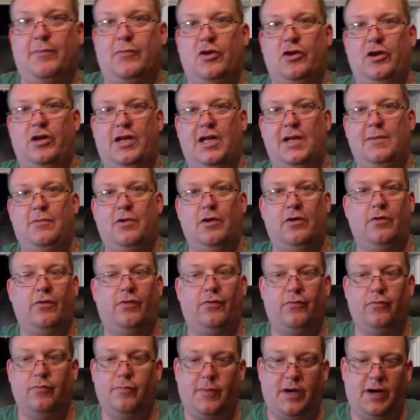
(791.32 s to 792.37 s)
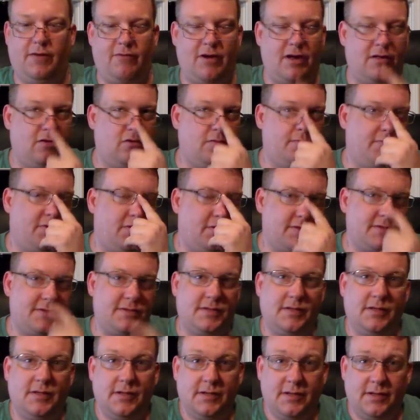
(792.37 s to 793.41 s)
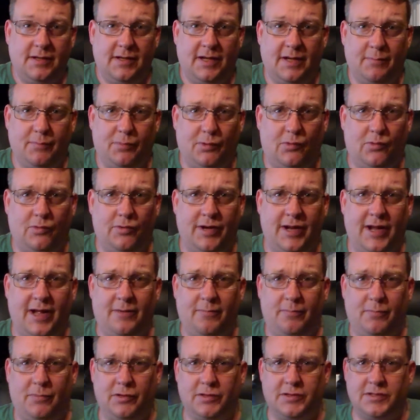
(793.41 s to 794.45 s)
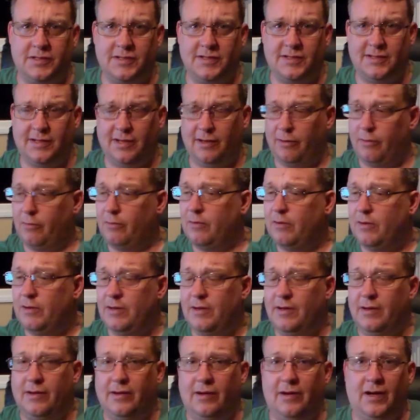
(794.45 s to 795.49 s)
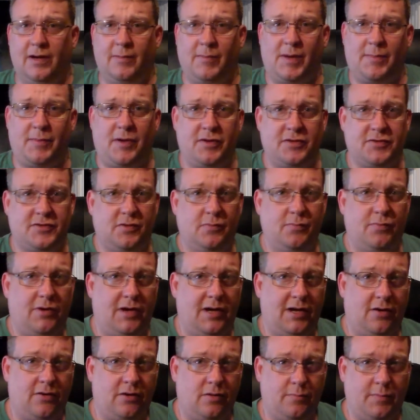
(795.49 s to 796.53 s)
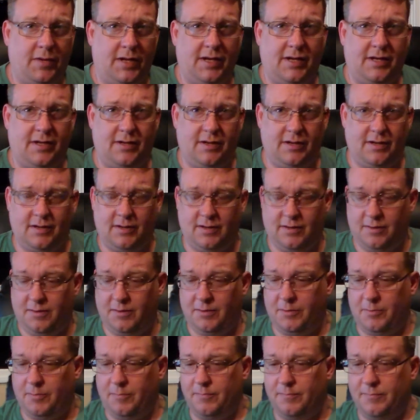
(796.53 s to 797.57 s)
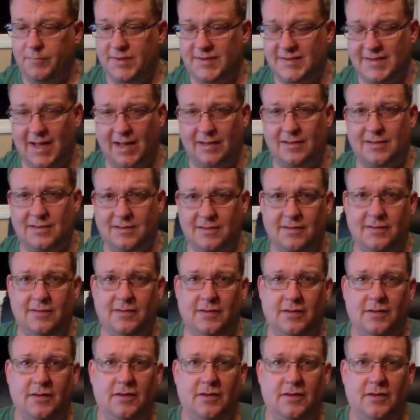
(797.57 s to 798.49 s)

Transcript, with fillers: I'm going to keep going through my regular books and pulling out books to sell. Um, I'm also probably going to make um, sets.